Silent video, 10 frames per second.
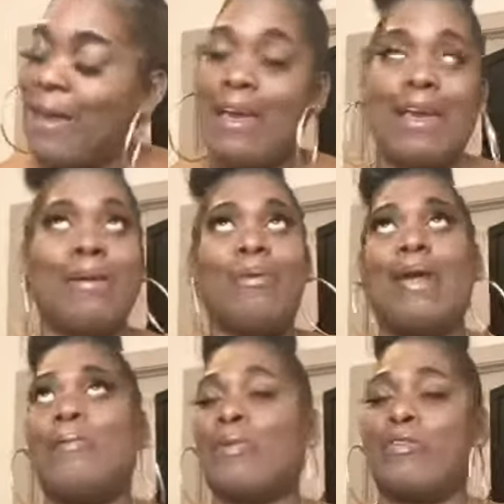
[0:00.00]
He'll be
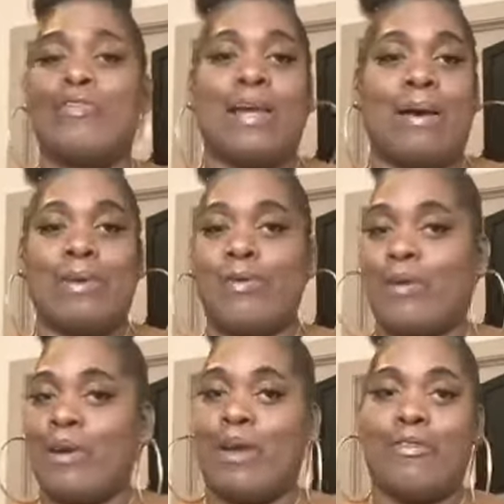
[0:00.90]
able to fly me
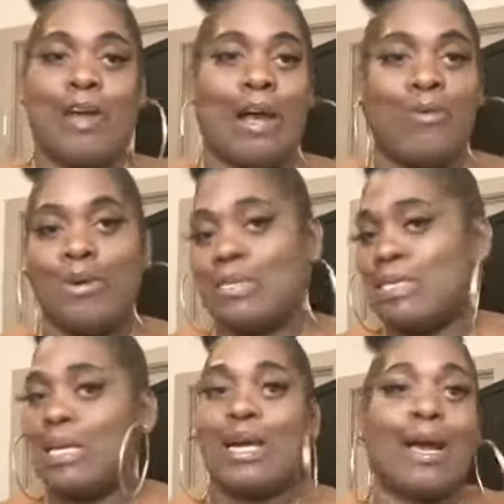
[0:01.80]
wherever I want
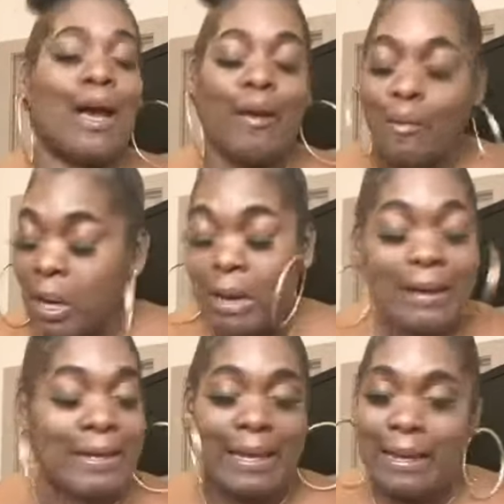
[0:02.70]
to go,
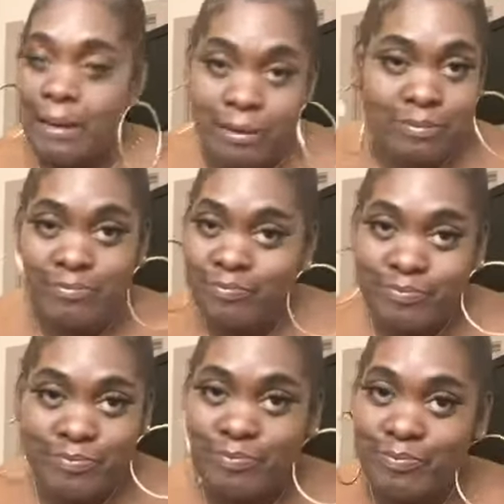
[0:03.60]
honey.
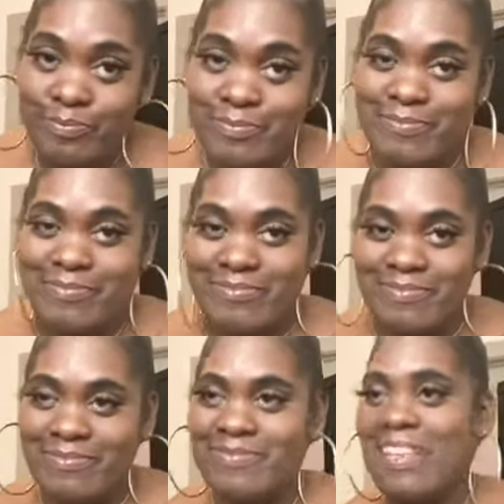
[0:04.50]

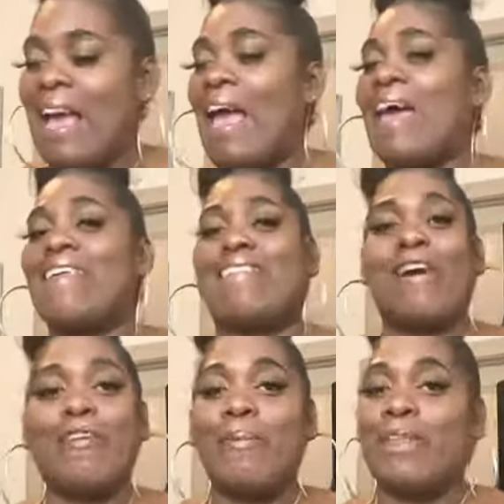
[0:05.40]

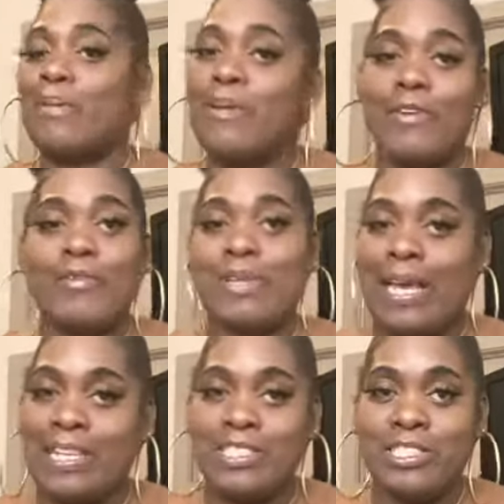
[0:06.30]
That would be the perfect
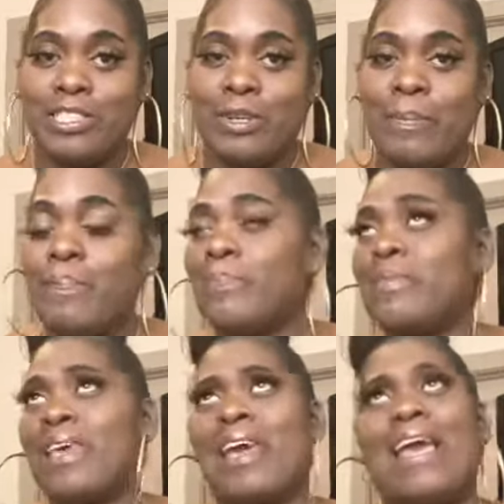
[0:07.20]
relationship.
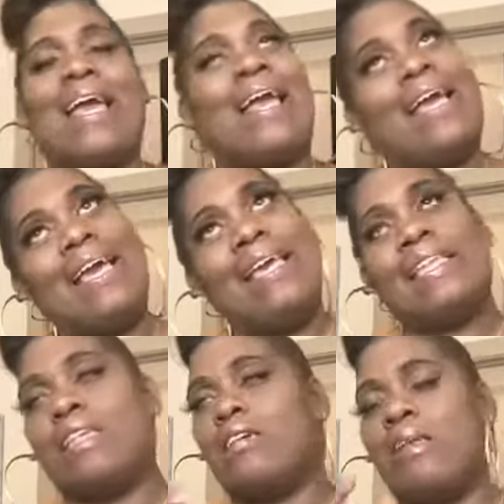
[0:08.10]

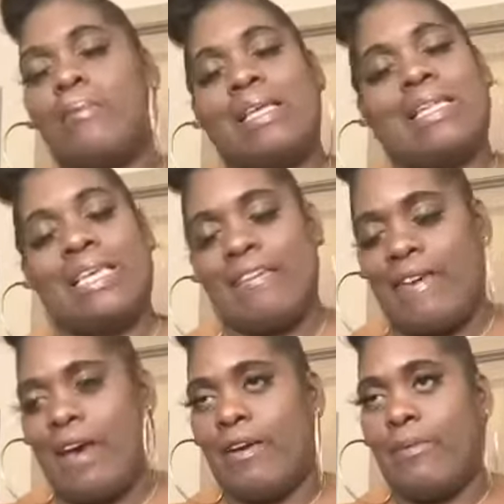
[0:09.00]
And don't let me leave
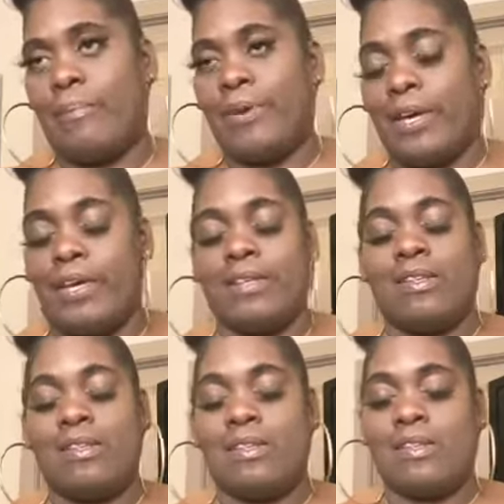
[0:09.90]
out, but
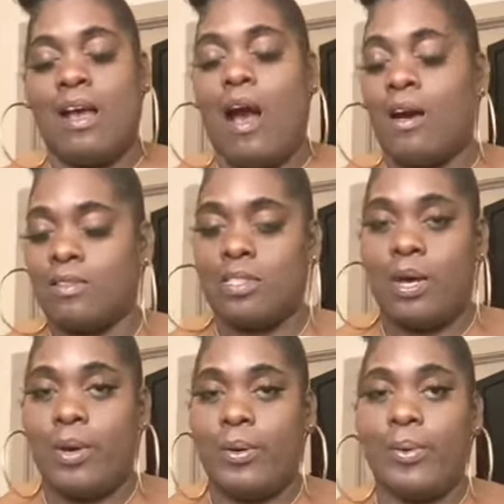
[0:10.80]

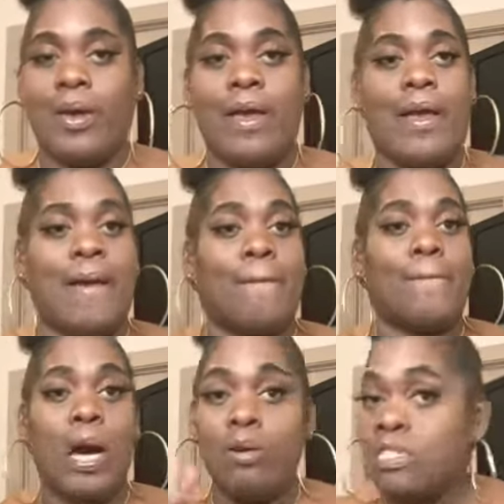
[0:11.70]
also,
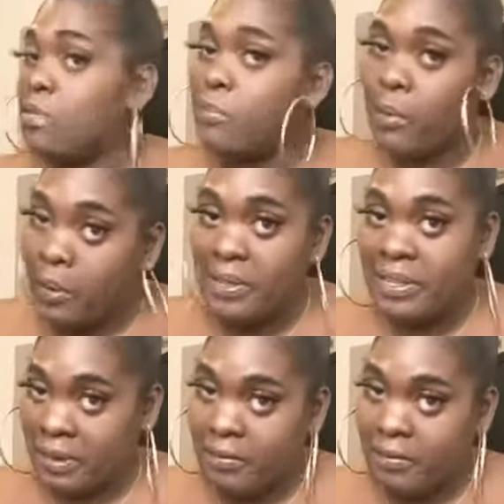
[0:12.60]
most importantly,